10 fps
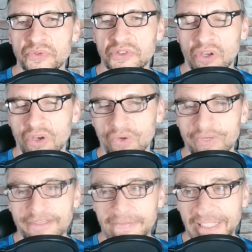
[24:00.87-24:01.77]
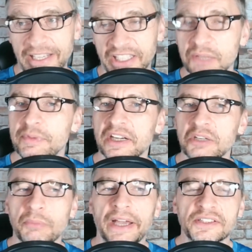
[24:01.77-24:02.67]
So yeah, keep that in
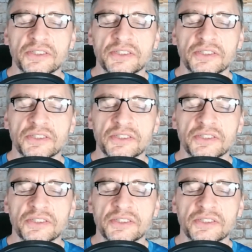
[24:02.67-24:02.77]
mind.